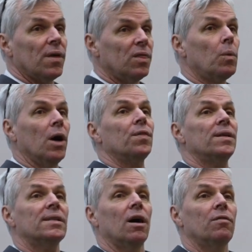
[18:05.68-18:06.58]
than the wealth
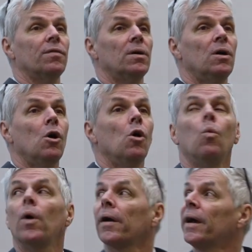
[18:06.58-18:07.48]
itself.
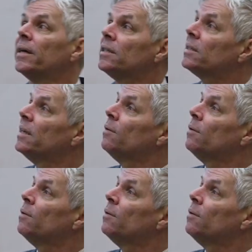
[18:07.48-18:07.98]
Whereas